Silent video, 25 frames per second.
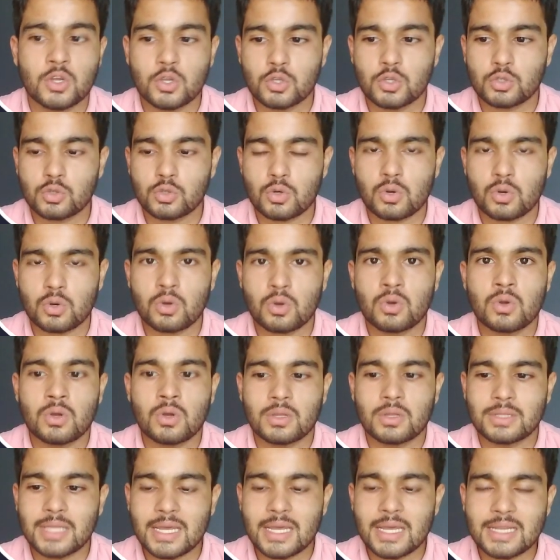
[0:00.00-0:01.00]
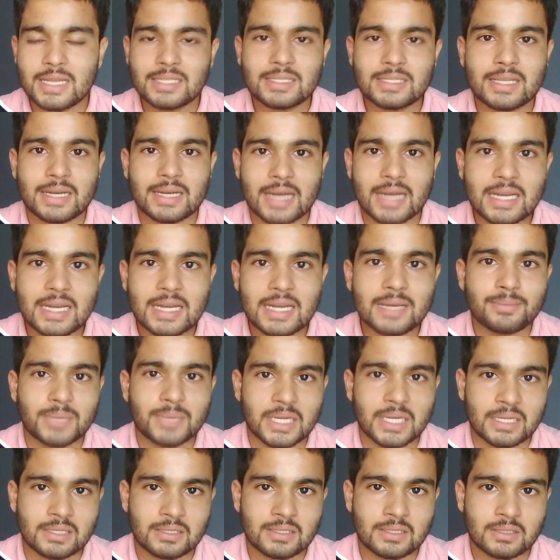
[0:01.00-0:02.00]
So there is
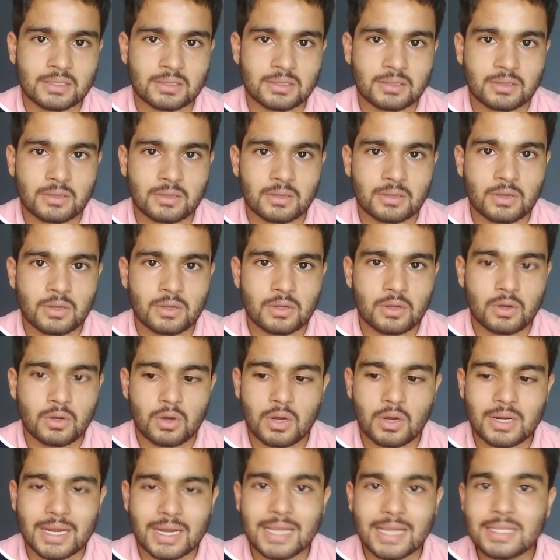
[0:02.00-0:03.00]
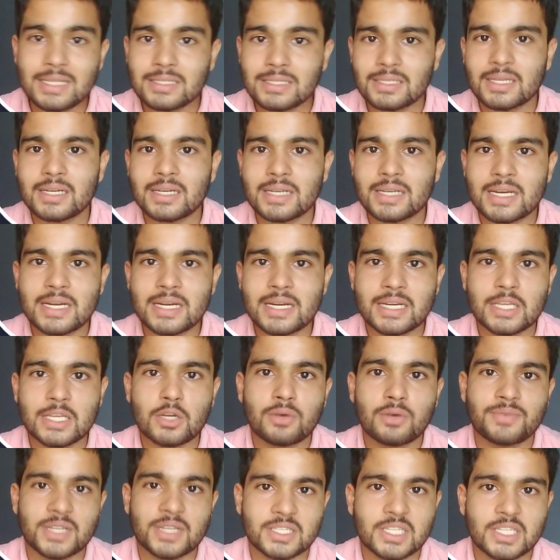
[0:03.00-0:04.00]
randomness or uncertainty
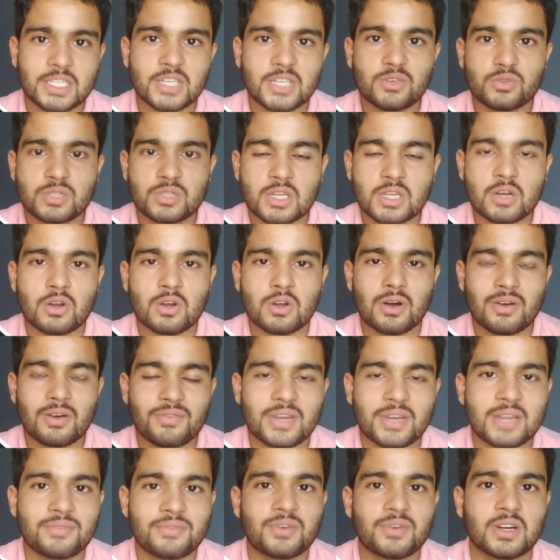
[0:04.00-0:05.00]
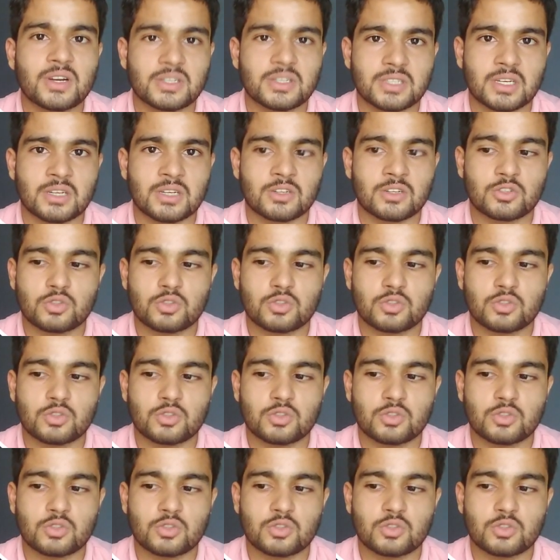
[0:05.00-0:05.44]
of execution of any function.